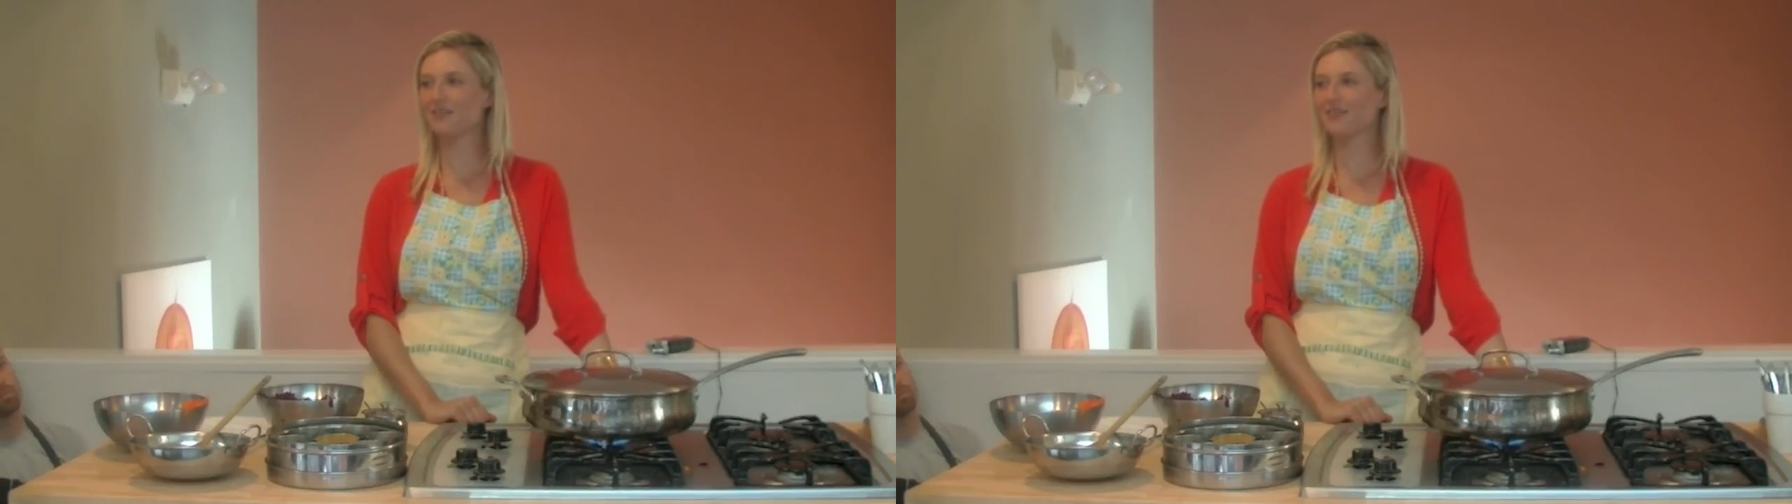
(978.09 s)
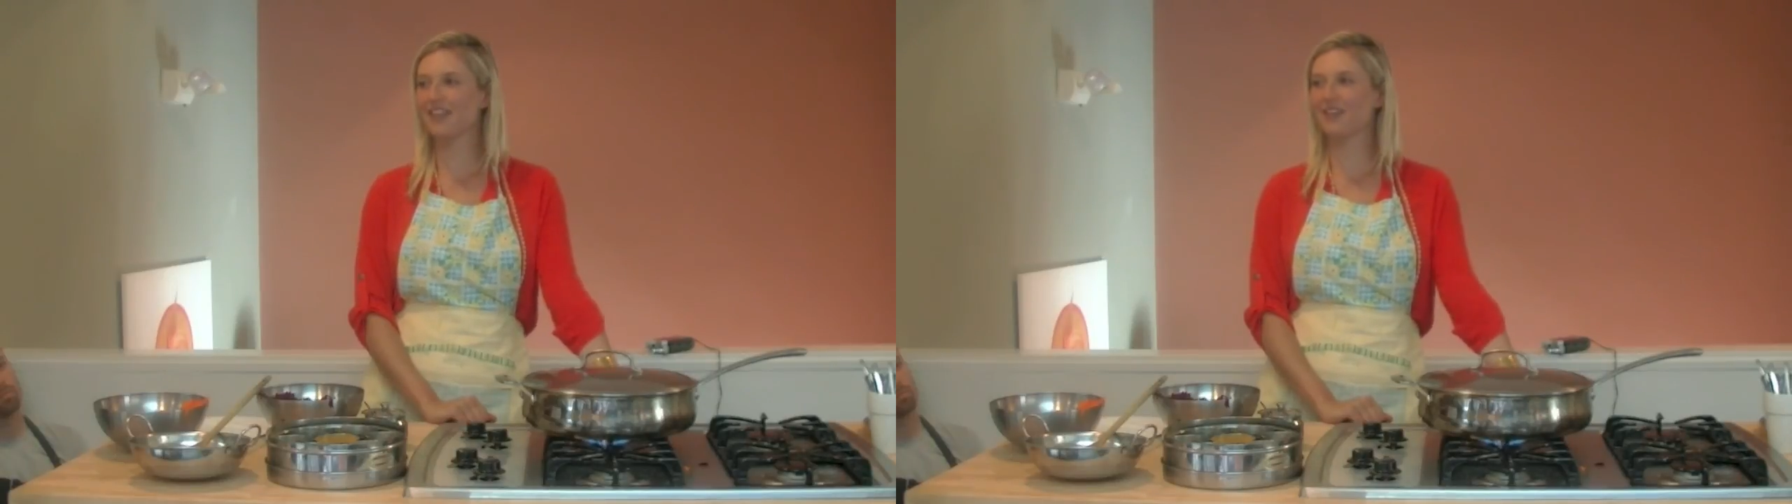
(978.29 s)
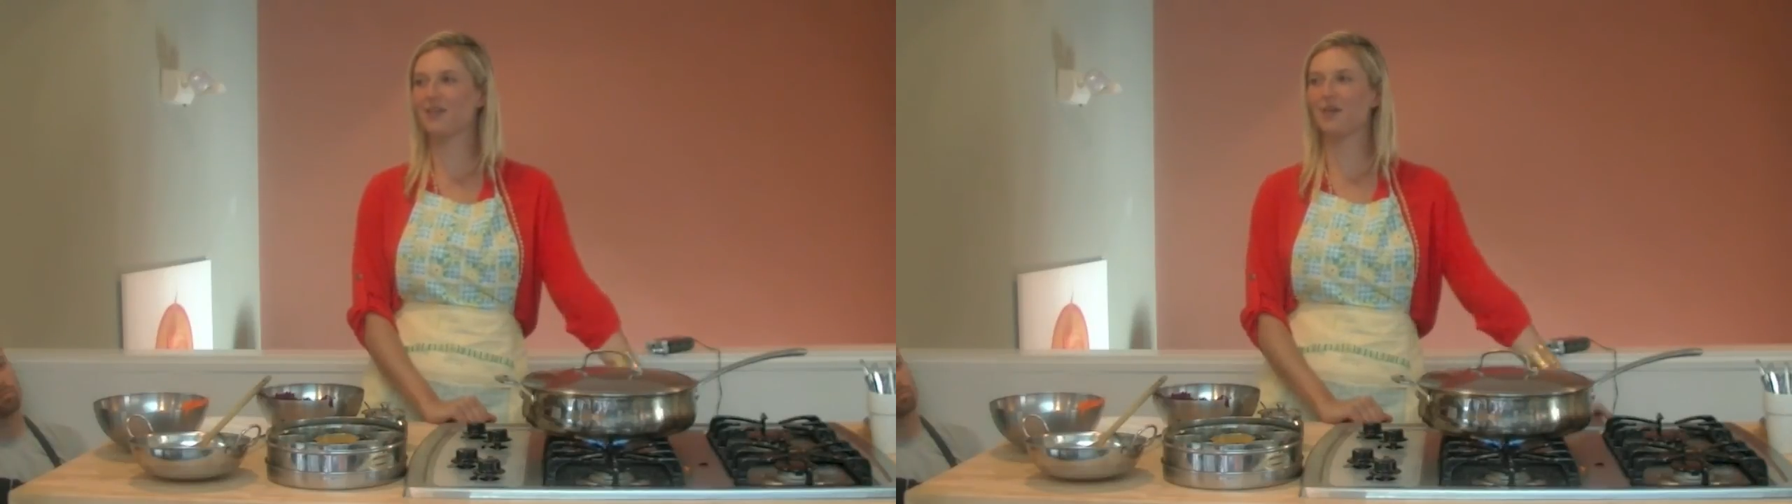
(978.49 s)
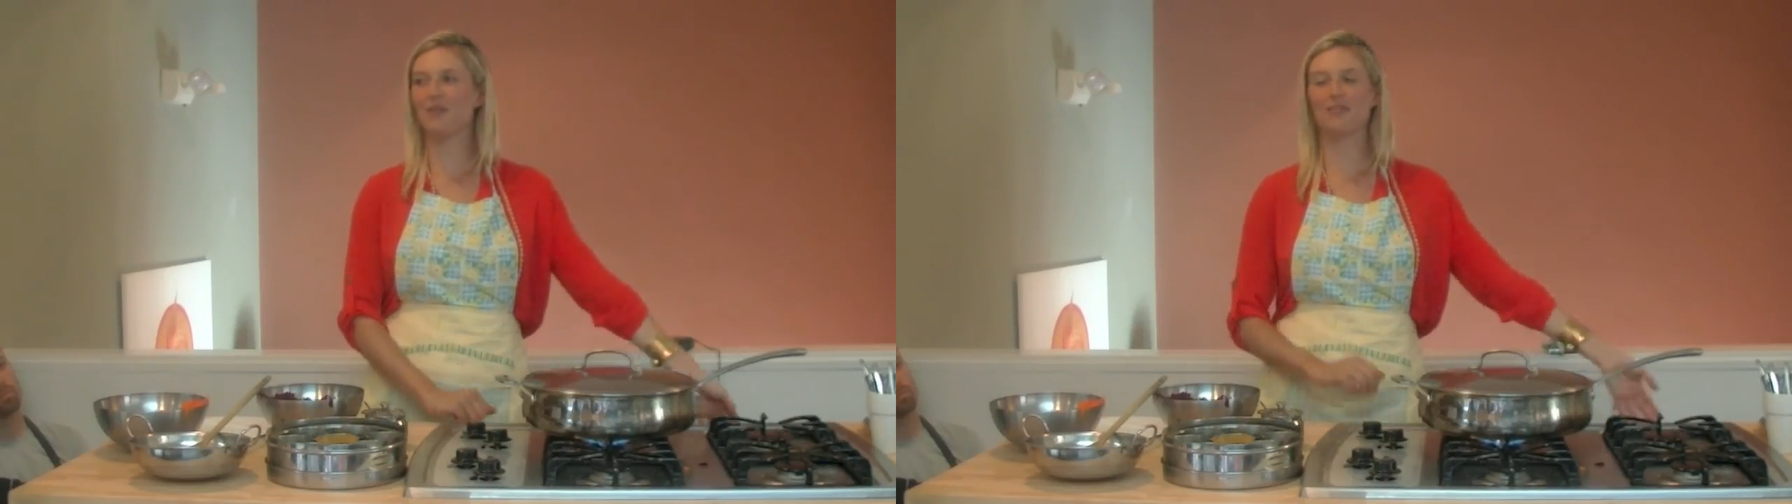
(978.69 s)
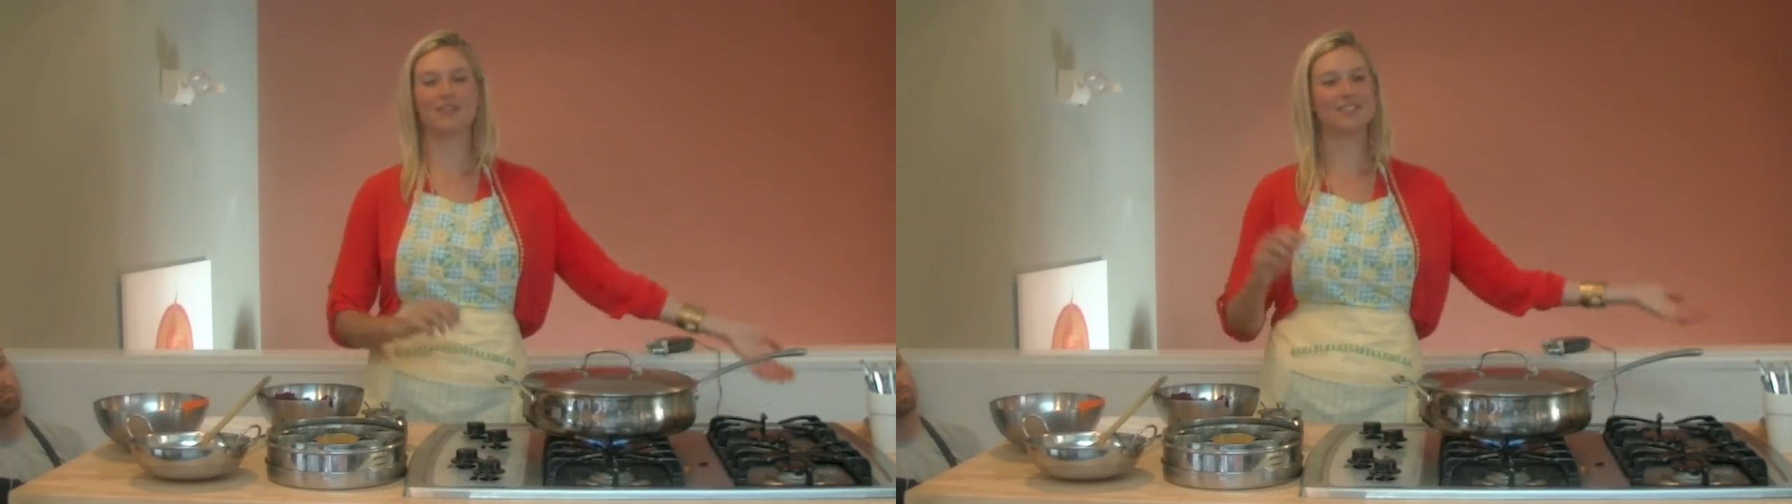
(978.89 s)
Thank you all
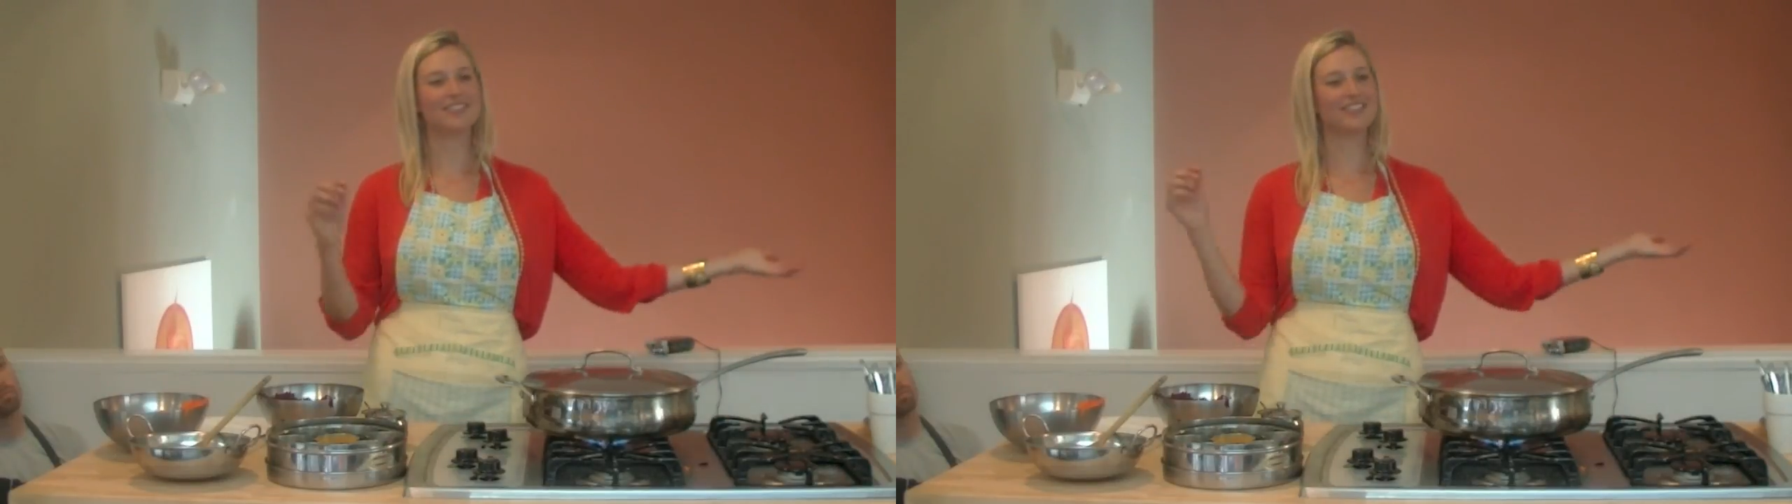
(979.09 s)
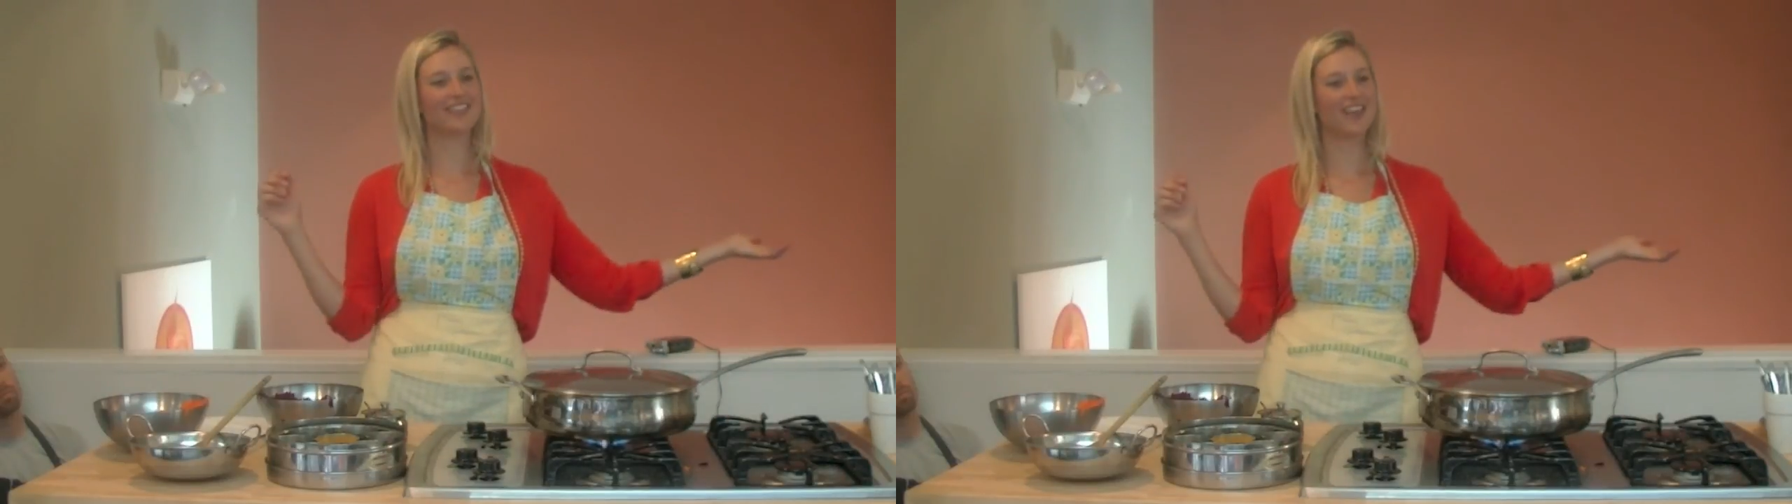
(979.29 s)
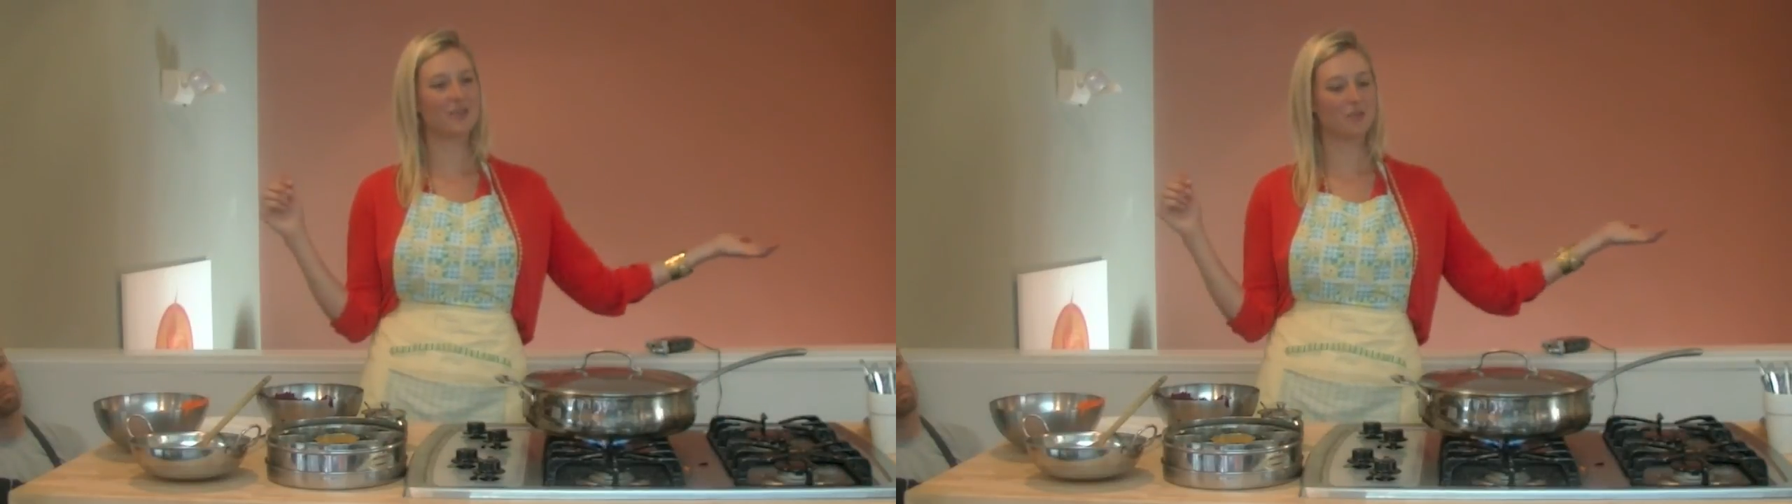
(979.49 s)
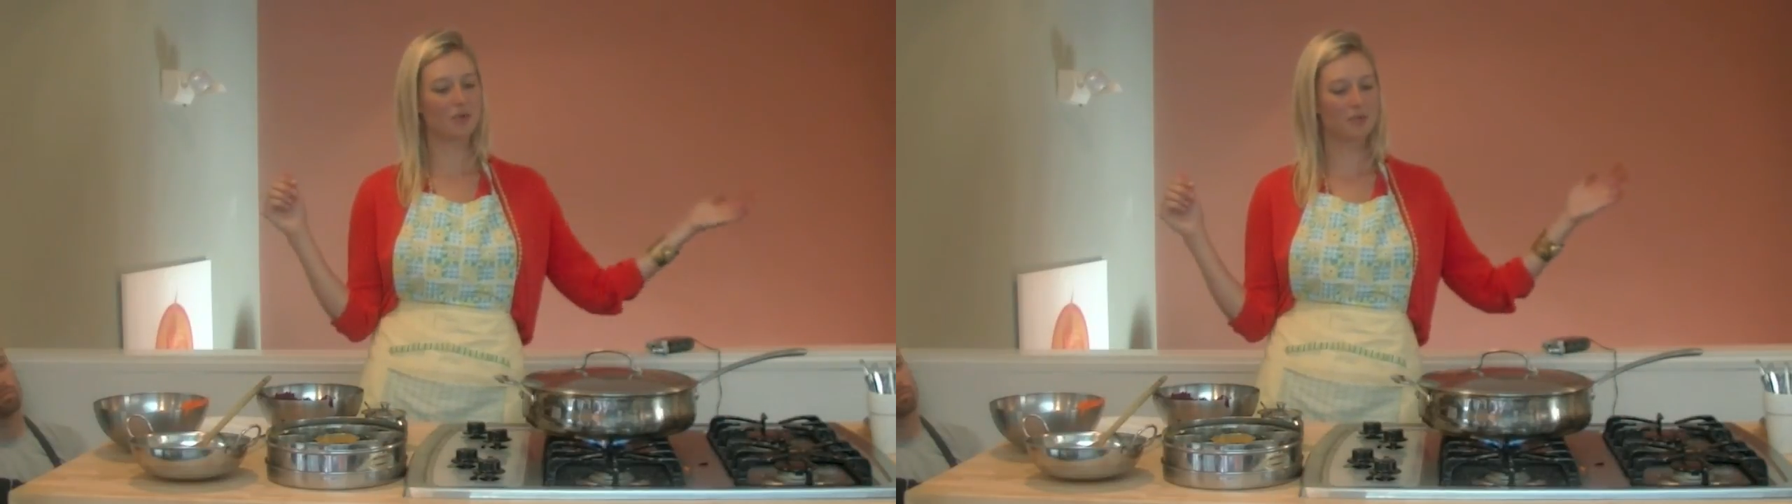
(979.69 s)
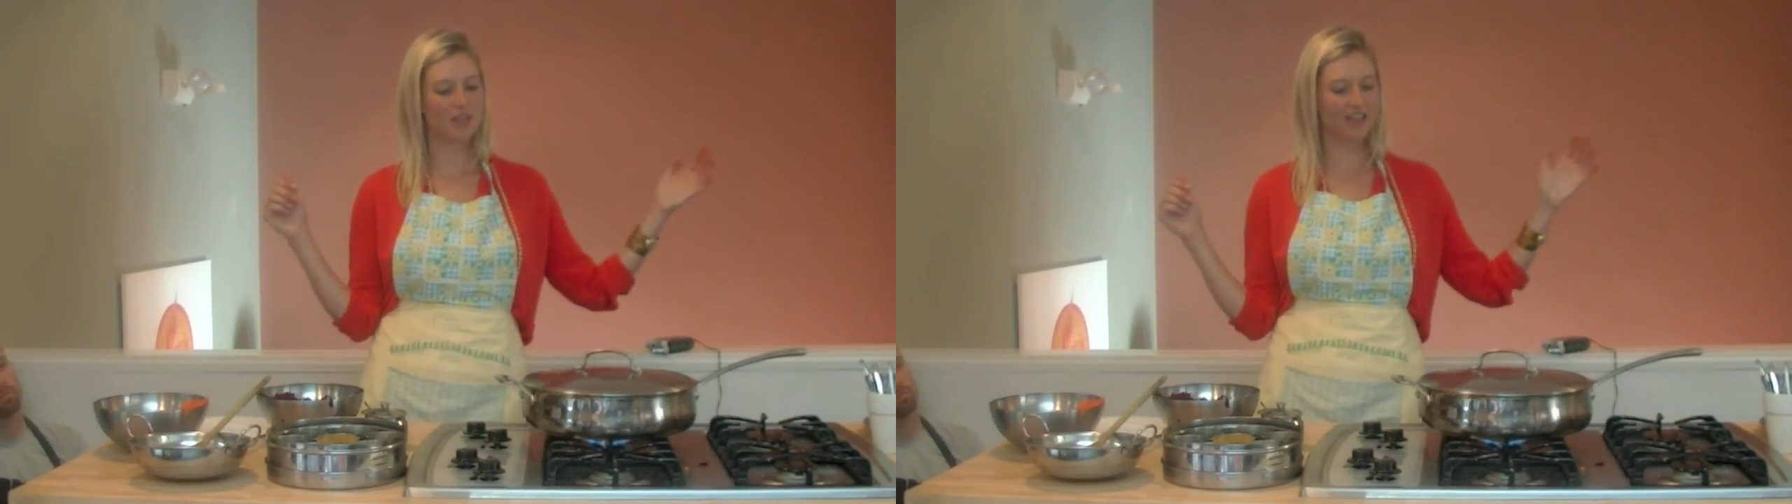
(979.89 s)
for listening, and
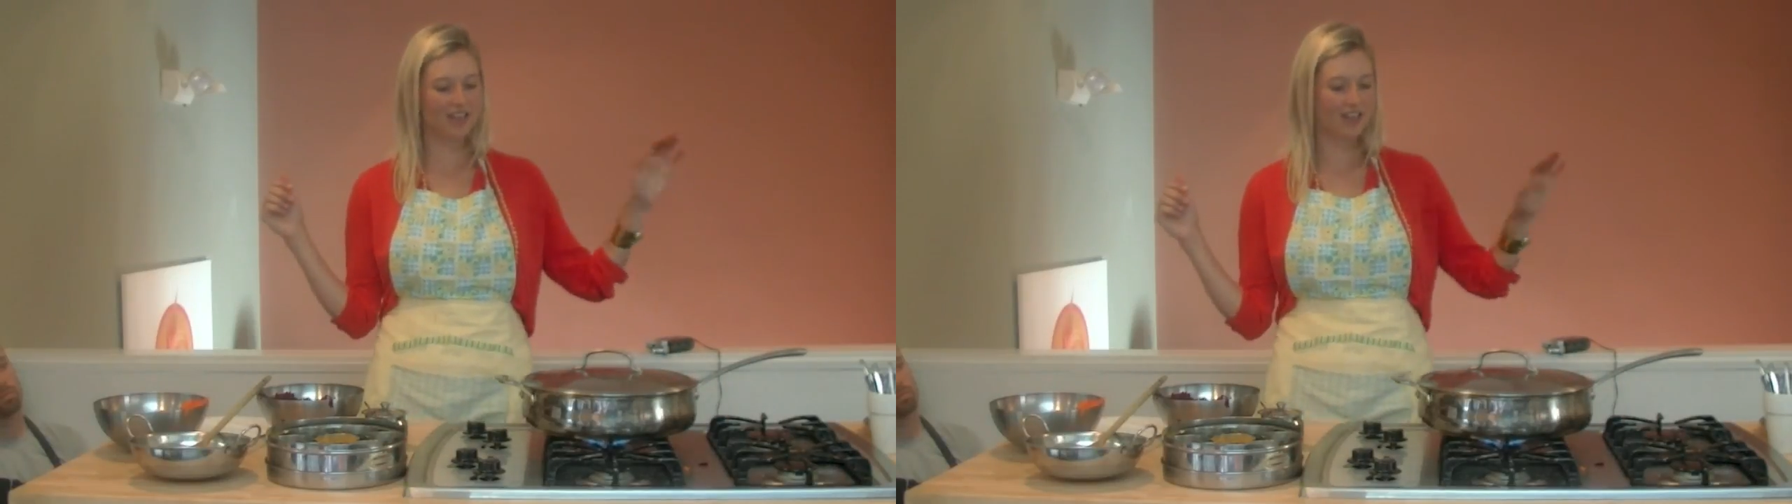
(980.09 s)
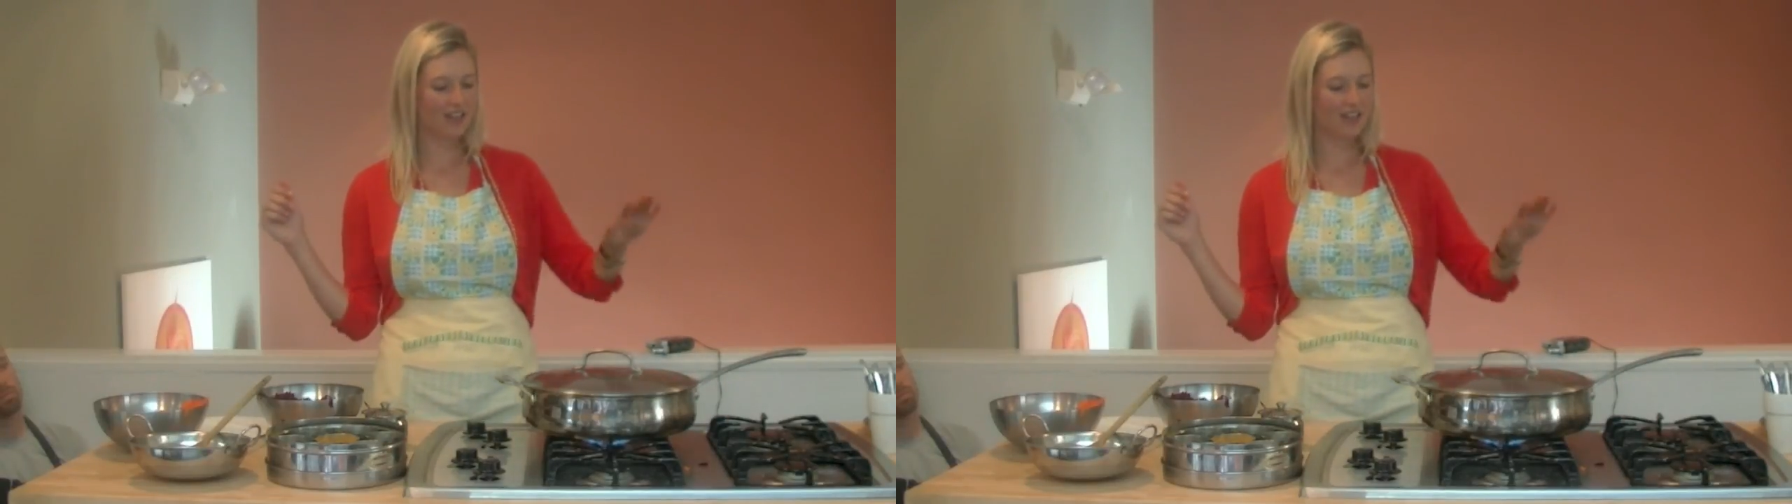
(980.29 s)
we'll be